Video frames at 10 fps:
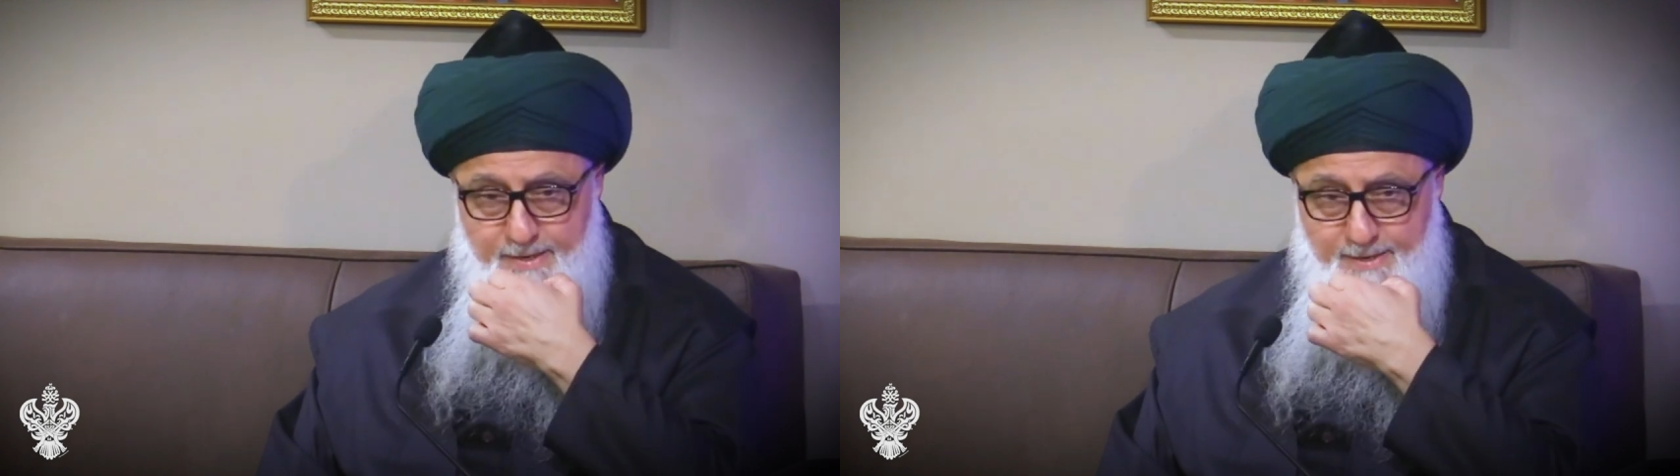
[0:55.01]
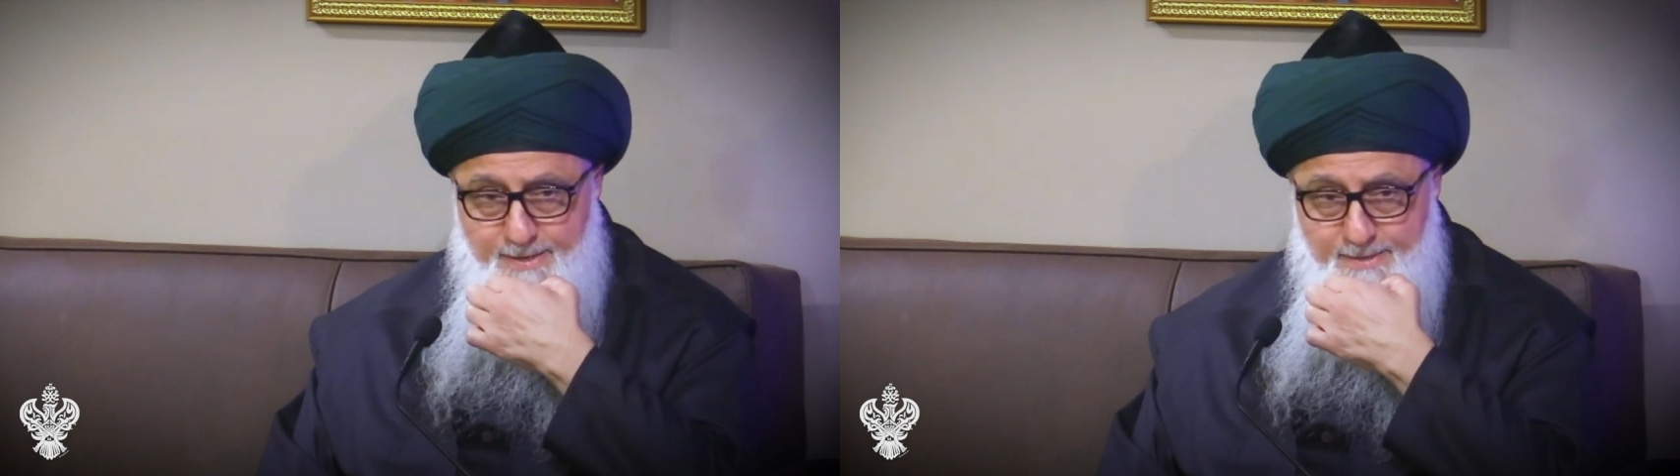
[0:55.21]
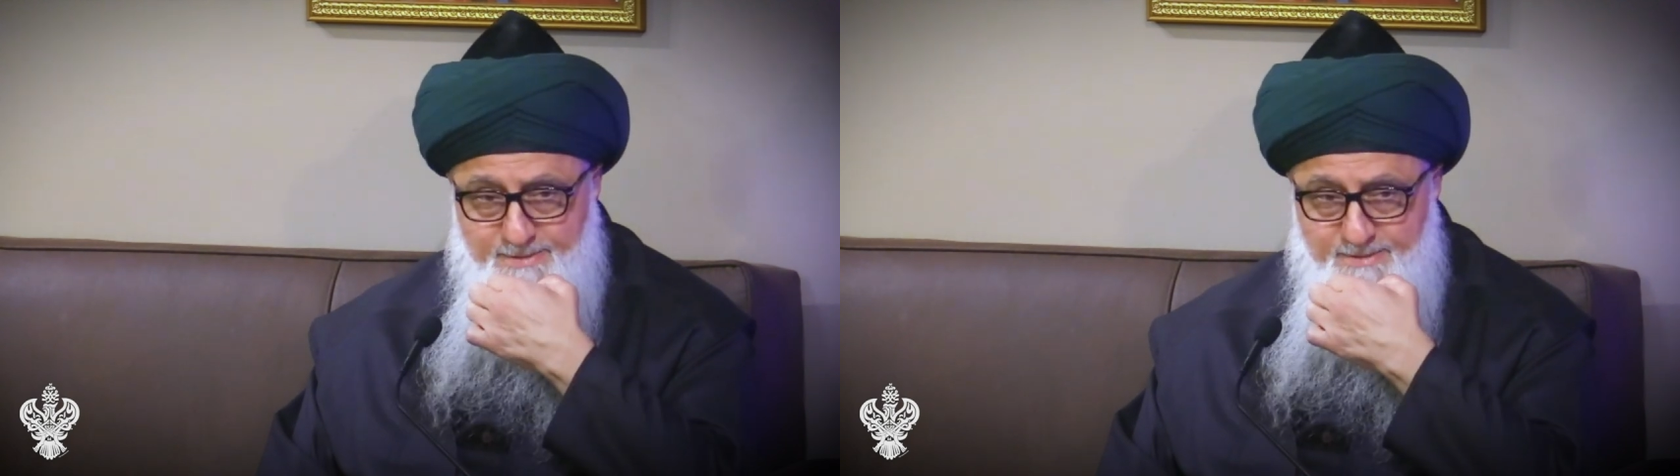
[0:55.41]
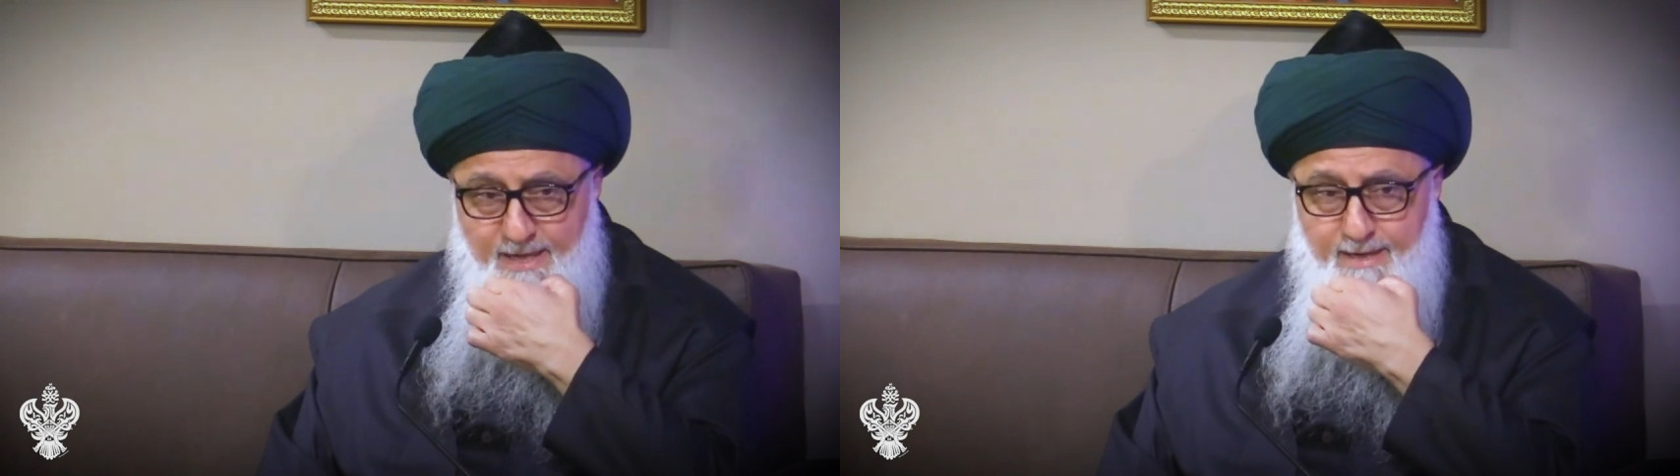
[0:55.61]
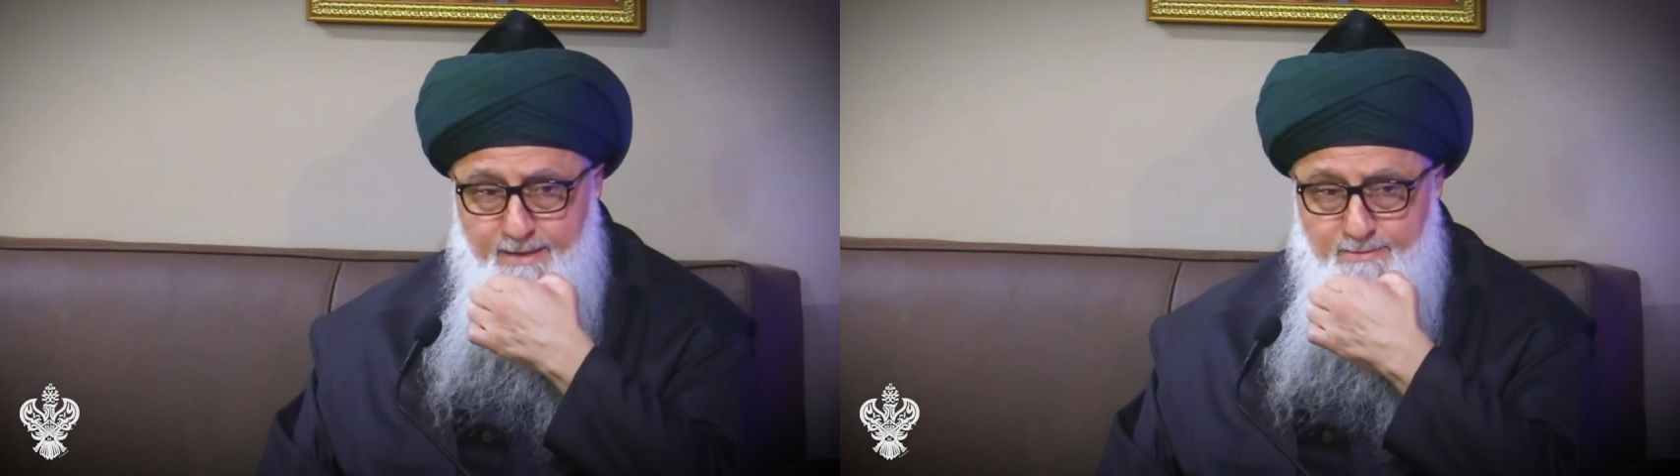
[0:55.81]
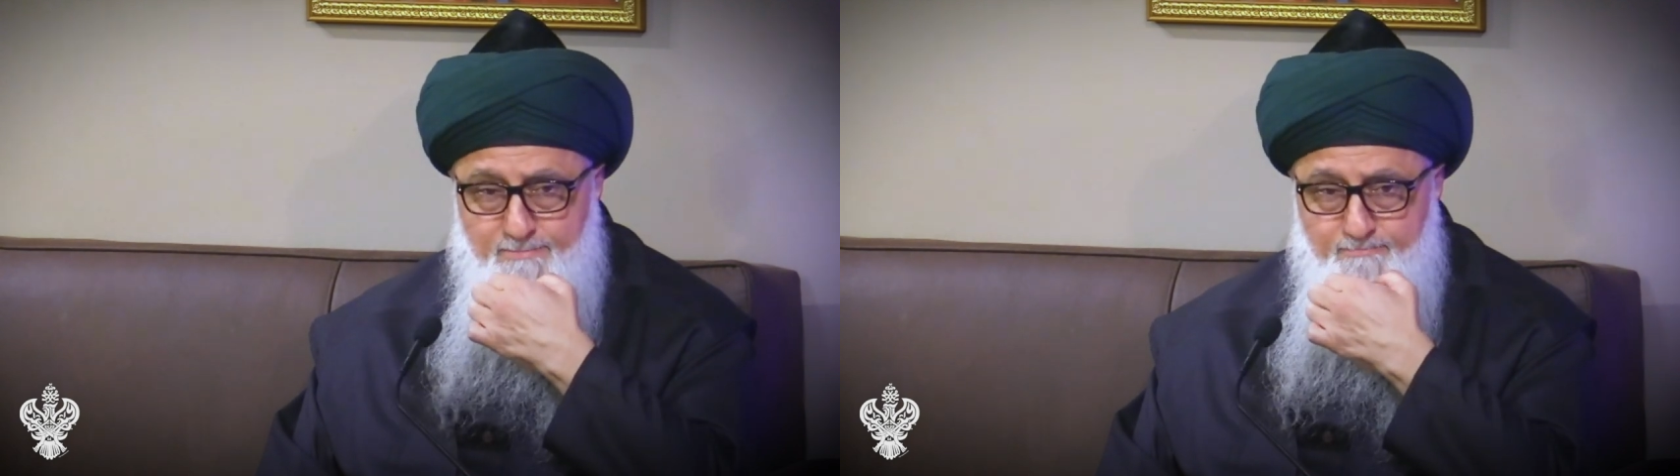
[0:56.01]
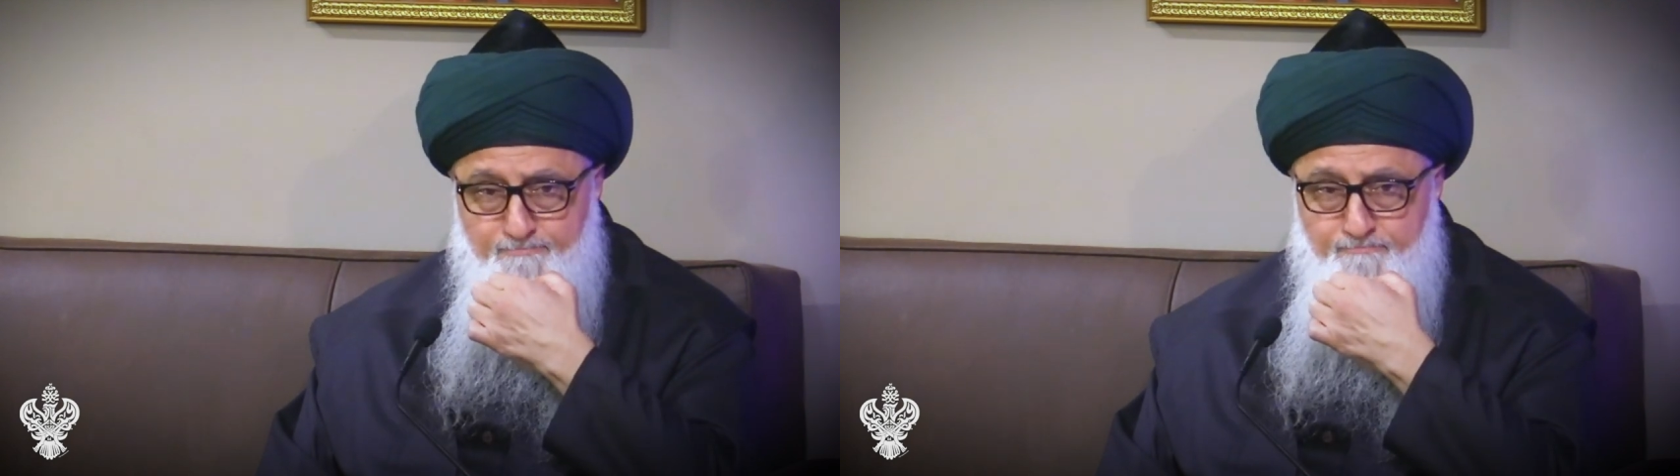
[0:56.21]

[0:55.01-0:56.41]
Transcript: to understand